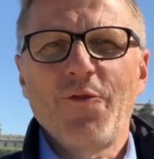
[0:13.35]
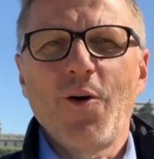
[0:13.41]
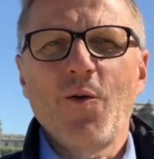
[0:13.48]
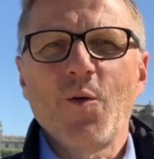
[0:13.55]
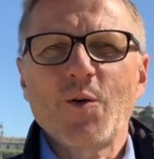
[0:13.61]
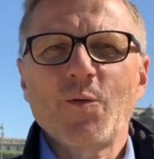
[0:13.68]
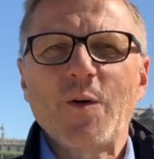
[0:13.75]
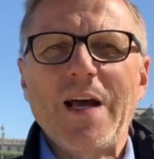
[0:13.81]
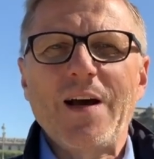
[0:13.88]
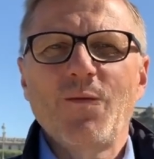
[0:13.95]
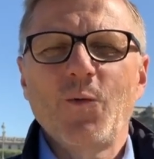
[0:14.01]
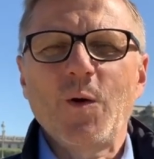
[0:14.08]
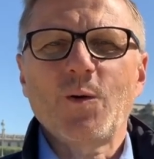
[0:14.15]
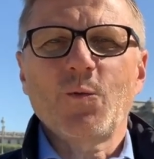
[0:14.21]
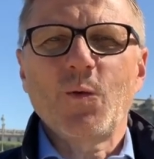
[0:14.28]
for
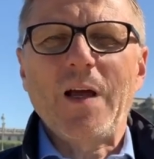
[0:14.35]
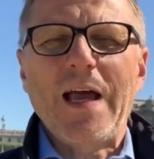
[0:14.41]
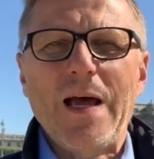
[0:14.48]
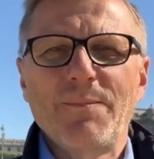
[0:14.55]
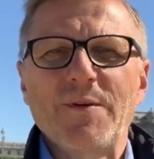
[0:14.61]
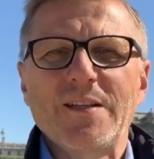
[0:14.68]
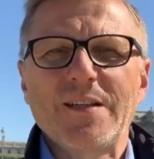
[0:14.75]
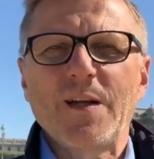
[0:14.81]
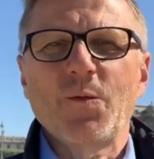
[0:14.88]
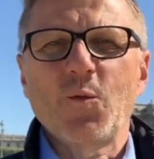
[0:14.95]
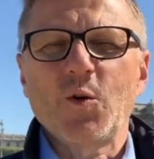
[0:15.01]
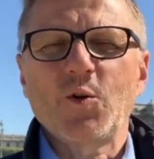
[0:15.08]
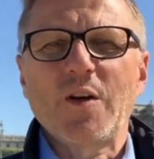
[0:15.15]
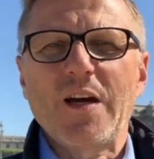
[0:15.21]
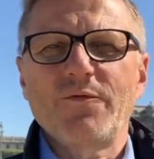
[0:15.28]
what happened and
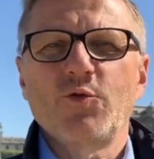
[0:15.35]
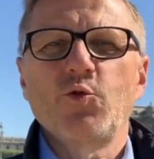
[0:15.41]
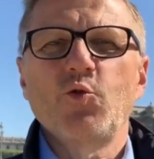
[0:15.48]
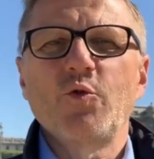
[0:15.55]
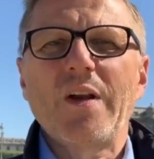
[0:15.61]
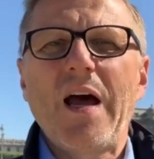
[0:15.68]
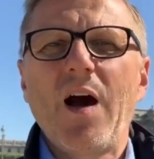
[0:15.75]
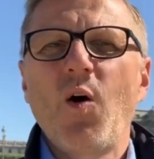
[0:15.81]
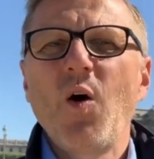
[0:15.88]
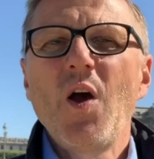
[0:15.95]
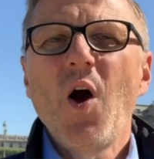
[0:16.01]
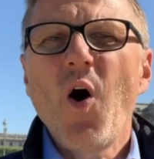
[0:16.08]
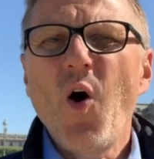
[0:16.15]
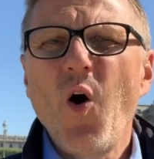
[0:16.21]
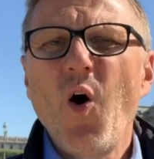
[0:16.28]
what you have to do now,
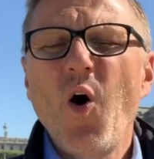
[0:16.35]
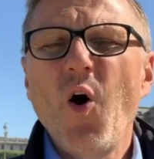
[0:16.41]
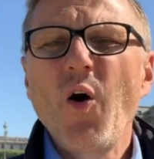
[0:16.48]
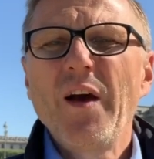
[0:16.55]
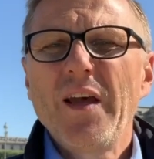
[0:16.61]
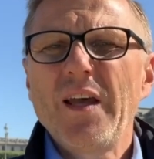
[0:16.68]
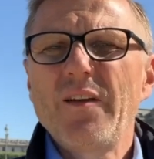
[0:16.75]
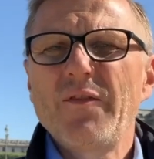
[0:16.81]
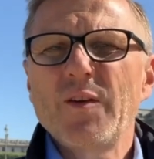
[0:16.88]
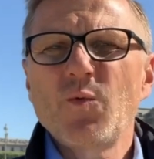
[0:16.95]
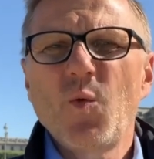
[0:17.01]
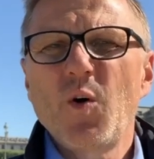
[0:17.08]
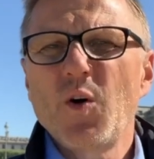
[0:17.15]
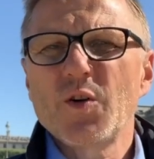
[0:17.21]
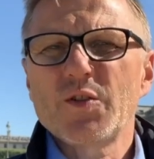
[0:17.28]
or if it
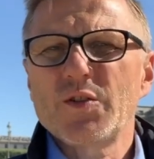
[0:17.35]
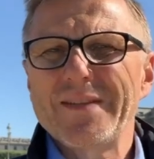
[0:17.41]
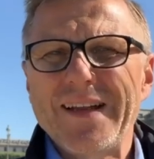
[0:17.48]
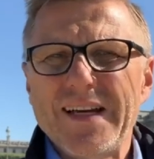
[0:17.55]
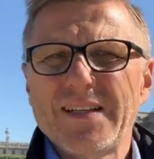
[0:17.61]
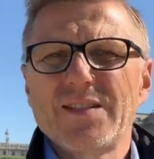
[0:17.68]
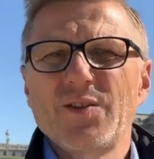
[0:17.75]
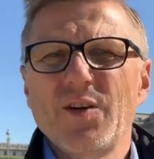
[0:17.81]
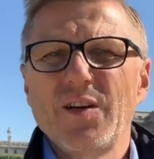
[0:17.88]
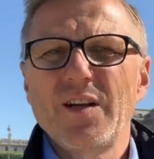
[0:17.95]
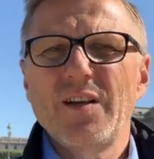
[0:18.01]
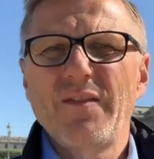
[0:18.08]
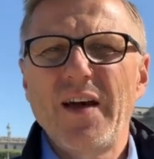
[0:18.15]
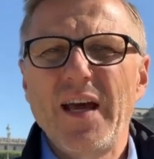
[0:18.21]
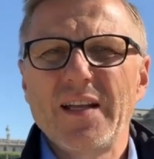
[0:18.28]
was an external
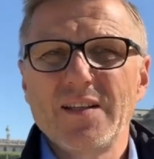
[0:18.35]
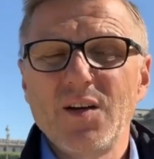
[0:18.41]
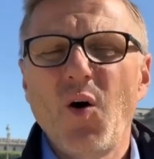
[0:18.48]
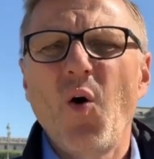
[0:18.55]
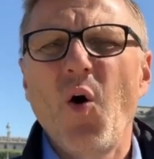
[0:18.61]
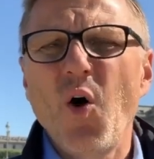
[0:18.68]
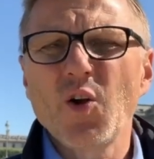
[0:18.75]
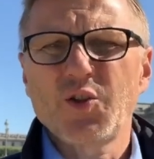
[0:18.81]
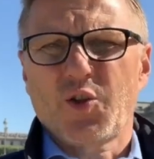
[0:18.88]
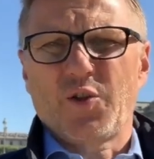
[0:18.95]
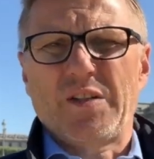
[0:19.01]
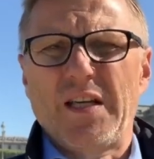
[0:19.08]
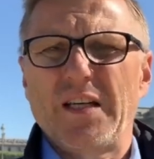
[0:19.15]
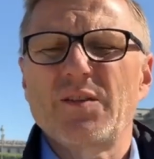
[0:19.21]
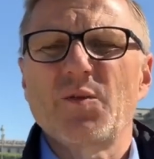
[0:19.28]
event,
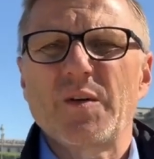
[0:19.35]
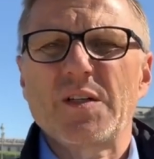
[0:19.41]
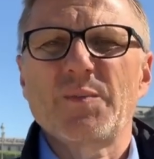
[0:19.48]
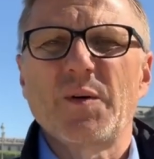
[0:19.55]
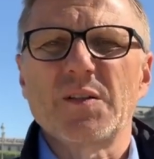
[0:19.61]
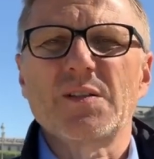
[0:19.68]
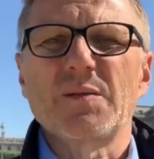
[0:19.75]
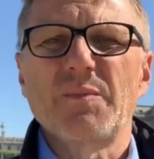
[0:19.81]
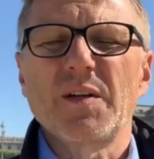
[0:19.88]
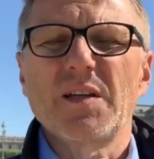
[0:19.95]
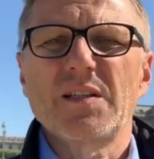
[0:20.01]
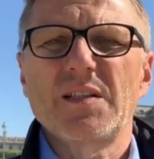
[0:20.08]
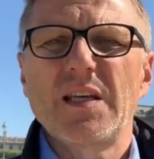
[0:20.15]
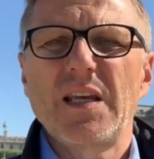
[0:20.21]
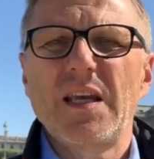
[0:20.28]
also take the
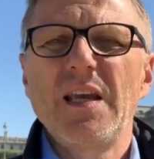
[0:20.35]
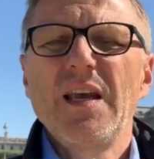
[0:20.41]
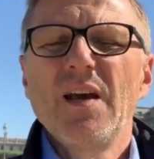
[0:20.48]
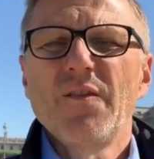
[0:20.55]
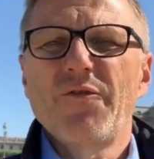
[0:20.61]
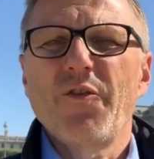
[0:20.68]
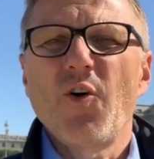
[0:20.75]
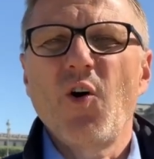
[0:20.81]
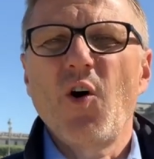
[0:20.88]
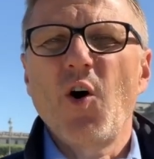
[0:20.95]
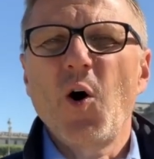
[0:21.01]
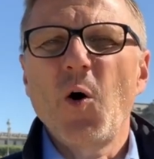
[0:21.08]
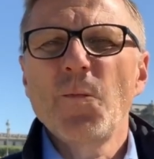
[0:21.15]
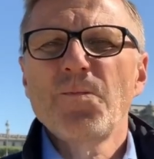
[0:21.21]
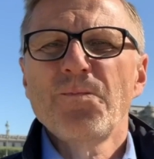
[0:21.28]
responsibility
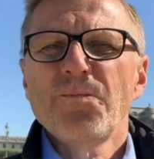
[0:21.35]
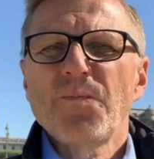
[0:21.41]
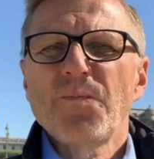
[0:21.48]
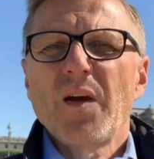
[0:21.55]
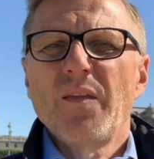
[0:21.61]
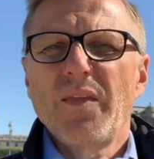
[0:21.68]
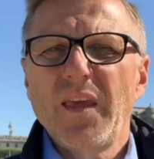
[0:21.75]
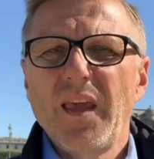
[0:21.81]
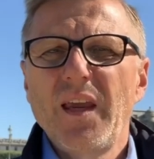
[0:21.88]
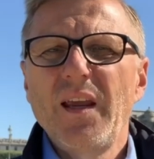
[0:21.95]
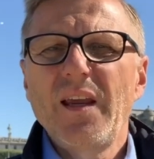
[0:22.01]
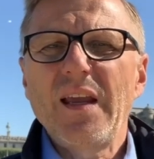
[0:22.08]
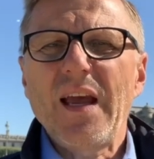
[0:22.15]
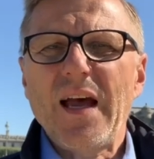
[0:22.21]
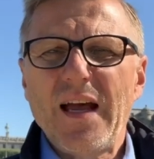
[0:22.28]
for
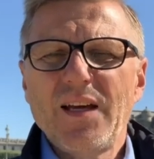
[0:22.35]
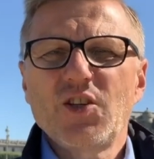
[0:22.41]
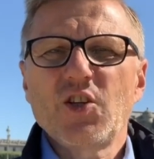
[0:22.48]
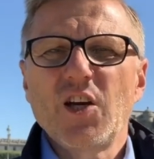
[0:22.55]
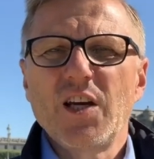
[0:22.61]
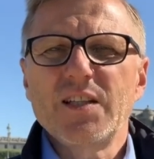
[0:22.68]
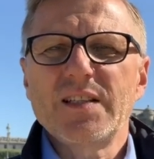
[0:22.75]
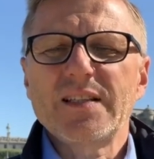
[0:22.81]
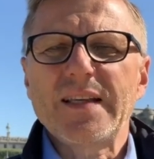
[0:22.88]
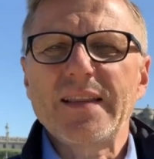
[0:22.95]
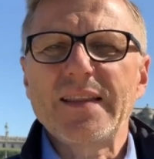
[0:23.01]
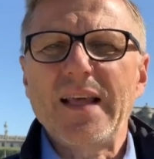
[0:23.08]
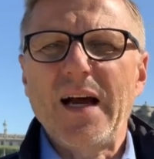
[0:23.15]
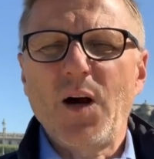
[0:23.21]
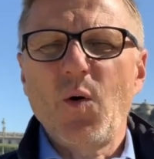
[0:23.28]
the actions
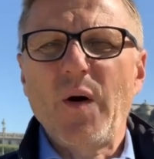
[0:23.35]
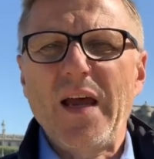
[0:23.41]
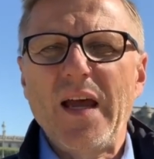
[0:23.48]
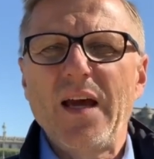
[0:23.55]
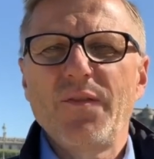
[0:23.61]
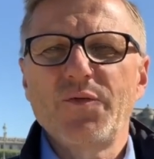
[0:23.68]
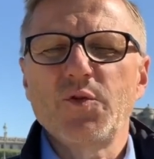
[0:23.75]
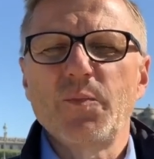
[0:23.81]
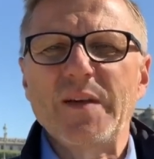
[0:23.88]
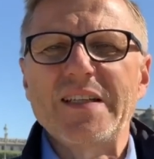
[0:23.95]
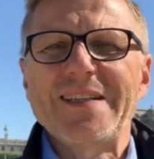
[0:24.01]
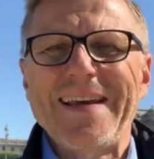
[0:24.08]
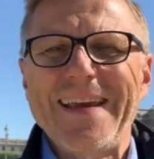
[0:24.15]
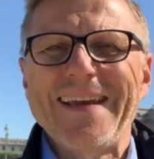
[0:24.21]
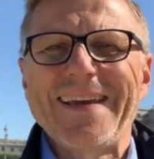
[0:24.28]
that now have to be
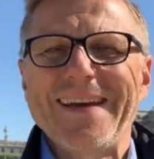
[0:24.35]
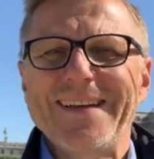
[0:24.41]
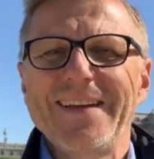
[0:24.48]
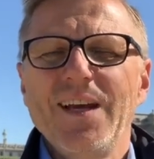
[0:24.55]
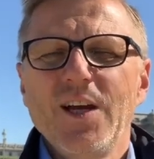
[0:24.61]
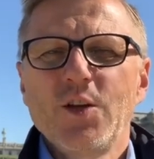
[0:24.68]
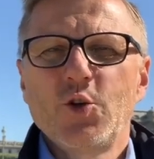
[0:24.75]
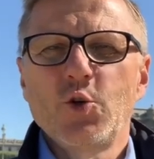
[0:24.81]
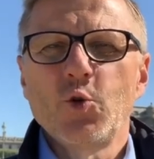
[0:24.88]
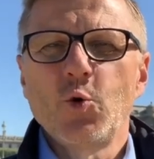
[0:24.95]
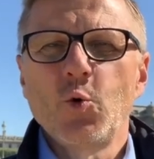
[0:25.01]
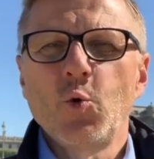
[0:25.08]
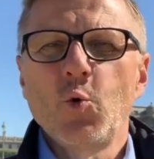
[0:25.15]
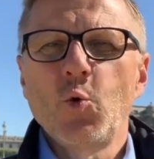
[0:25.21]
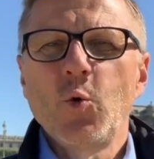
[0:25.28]
taken
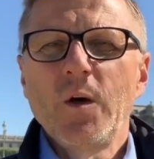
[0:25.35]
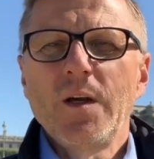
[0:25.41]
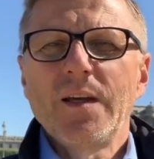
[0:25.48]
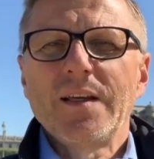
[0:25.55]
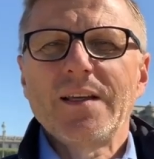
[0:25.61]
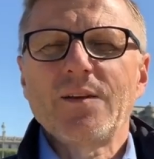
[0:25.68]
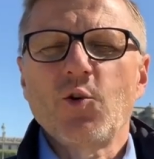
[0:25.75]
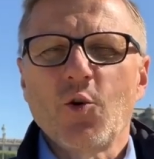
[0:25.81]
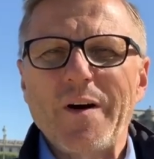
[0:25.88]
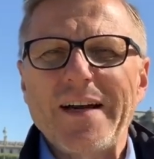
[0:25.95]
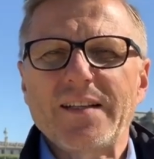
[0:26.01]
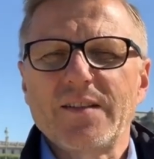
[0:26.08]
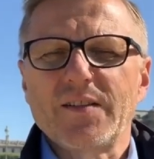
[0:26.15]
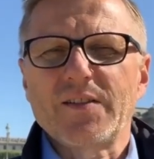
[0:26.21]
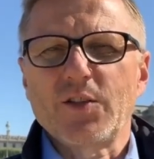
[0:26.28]
to
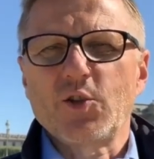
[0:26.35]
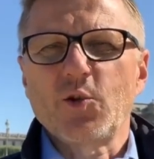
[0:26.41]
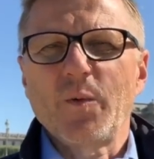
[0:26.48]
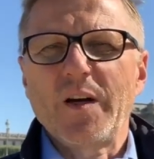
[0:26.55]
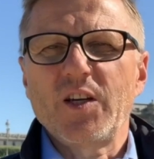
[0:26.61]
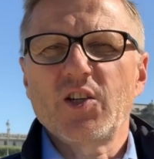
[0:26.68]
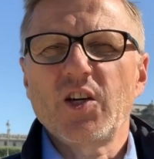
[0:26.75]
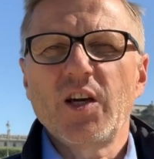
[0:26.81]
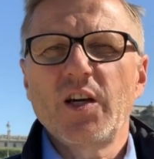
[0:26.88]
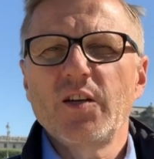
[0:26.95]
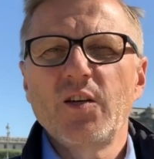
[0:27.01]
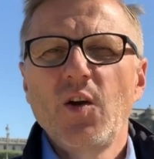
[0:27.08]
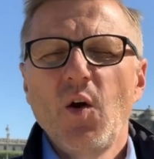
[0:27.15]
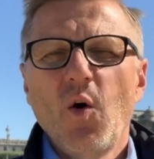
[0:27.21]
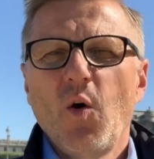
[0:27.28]
correct the
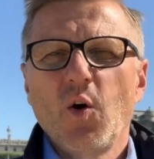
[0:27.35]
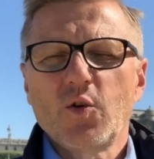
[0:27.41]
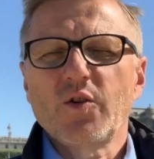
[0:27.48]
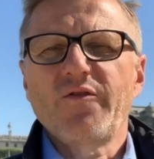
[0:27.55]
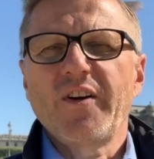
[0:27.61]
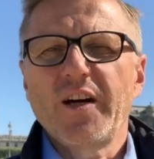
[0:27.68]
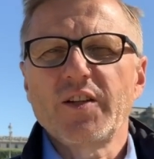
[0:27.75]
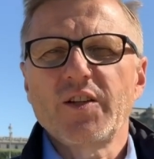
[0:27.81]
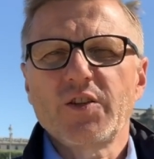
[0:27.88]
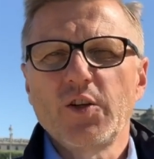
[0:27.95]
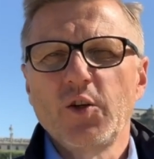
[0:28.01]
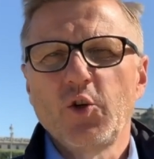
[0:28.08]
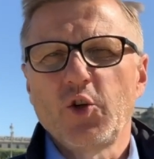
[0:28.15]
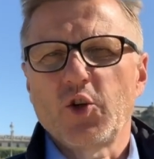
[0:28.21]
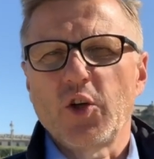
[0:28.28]
situation or to find a
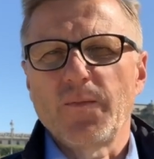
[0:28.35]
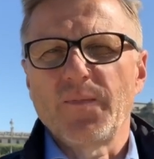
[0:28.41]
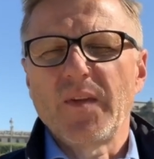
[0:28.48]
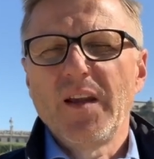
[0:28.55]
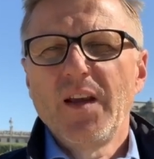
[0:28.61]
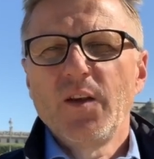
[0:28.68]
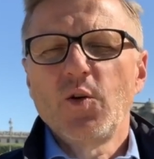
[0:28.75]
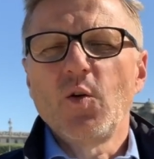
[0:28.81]
solution.